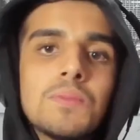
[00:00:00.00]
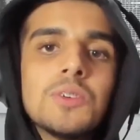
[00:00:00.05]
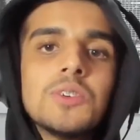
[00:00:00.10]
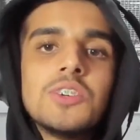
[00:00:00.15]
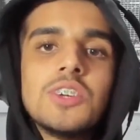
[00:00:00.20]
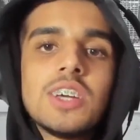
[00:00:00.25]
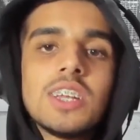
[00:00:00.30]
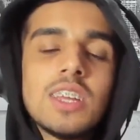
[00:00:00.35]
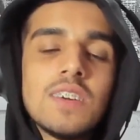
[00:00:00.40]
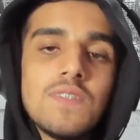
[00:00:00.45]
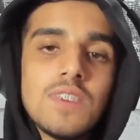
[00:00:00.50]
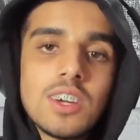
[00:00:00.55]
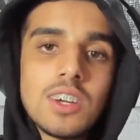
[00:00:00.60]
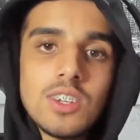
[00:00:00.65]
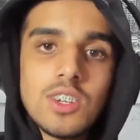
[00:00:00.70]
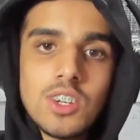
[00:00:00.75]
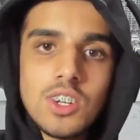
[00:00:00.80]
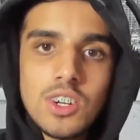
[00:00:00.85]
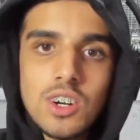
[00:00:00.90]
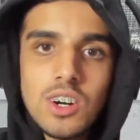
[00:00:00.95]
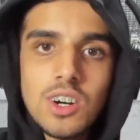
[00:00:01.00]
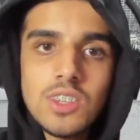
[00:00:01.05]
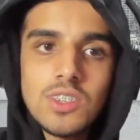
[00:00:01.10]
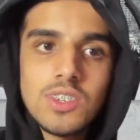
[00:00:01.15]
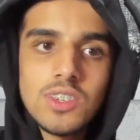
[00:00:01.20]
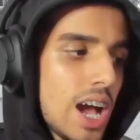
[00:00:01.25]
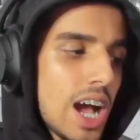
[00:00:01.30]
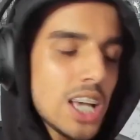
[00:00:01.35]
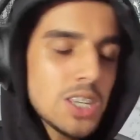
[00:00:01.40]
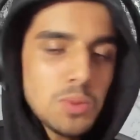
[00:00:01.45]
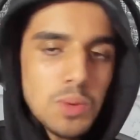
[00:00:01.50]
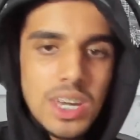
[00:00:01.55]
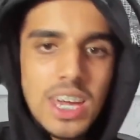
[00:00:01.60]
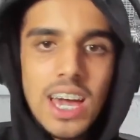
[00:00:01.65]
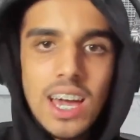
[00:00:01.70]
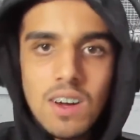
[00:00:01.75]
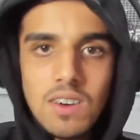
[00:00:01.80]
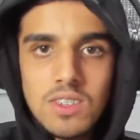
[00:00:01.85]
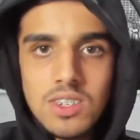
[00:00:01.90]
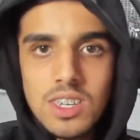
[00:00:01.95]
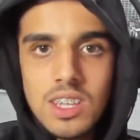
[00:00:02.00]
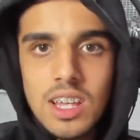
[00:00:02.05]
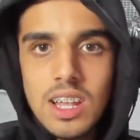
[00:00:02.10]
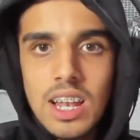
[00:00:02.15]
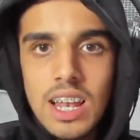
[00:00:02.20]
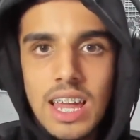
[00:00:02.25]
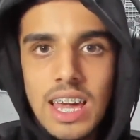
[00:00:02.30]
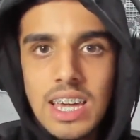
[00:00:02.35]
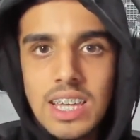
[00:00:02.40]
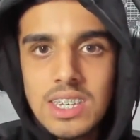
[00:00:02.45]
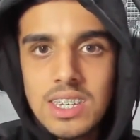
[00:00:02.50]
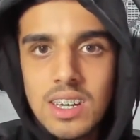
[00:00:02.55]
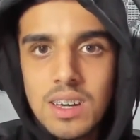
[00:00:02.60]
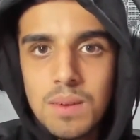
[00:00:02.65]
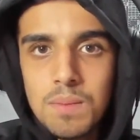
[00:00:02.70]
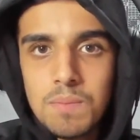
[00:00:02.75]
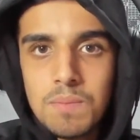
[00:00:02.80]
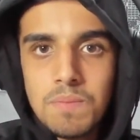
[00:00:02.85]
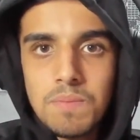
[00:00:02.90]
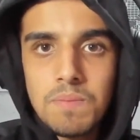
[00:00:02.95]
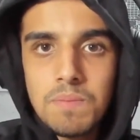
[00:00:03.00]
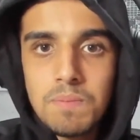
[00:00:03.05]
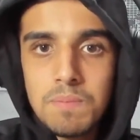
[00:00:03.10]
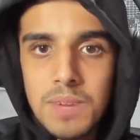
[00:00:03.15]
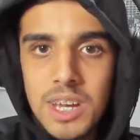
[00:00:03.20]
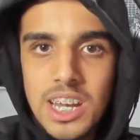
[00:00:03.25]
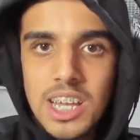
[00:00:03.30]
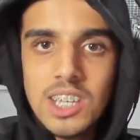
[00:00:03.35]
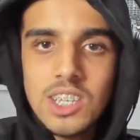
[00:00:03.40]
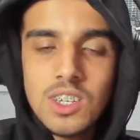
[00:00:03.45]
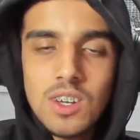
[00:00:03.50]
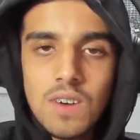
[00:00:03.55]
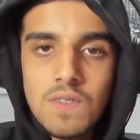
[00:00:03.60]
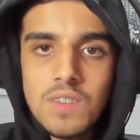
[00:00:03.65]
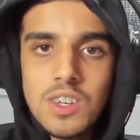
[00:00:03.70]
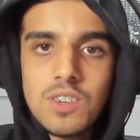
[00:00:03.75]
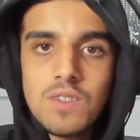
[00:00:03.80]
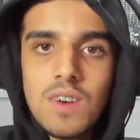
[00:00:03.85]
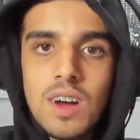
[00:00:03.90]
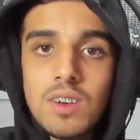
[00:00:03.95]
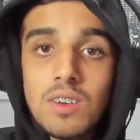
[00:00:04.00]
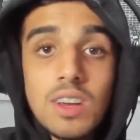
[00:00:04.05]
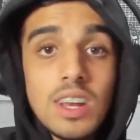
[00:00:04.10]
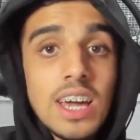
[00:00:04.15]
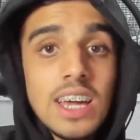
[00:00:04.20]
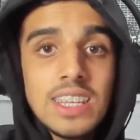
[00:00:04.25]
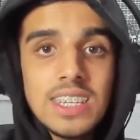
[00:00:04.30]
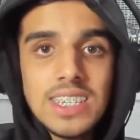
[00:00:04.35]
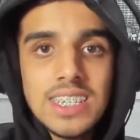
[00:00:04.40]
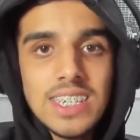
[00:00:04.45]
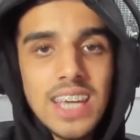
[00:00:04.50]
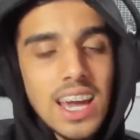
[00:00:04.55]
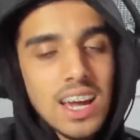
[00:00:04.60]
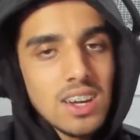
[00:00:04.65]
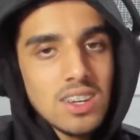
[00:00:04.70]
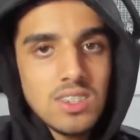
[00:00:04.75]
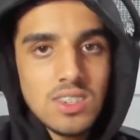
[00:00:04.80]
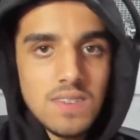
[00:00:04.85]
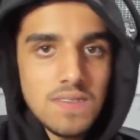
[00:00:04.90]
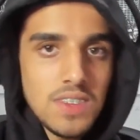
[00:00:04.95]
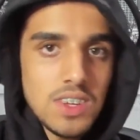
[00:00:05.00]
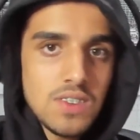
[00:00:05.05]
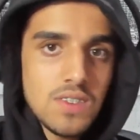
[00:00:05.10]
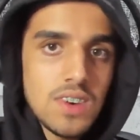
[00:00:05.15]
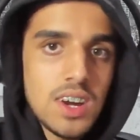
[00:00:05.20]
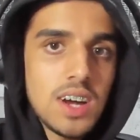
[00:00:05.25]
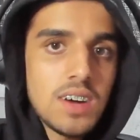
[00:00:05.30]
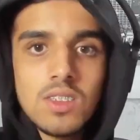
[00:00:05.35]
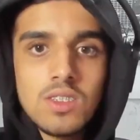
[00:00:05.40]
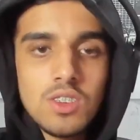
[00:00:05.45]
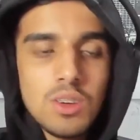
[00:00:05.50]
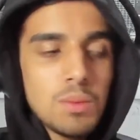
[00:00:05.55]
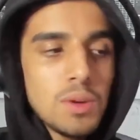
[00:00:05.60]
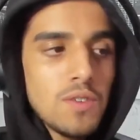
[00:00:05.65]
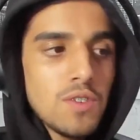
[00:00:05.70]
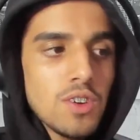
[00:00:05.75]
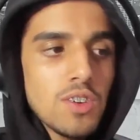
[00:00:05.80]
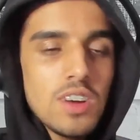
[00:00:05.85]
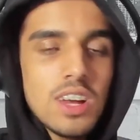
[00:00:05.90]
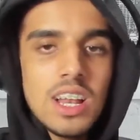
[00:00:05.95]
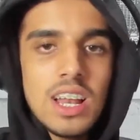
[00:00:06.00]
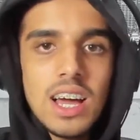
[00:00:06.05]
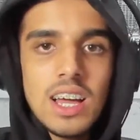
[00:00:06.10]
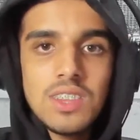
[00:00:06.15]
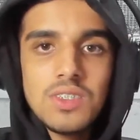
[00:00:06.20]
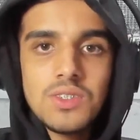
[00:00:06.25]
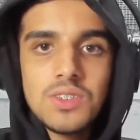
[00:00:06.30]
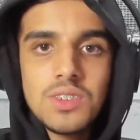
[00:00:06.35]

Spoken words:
significant shots. As we get onto the later minutes of this round or later seconds of this round, Tommy Fury lands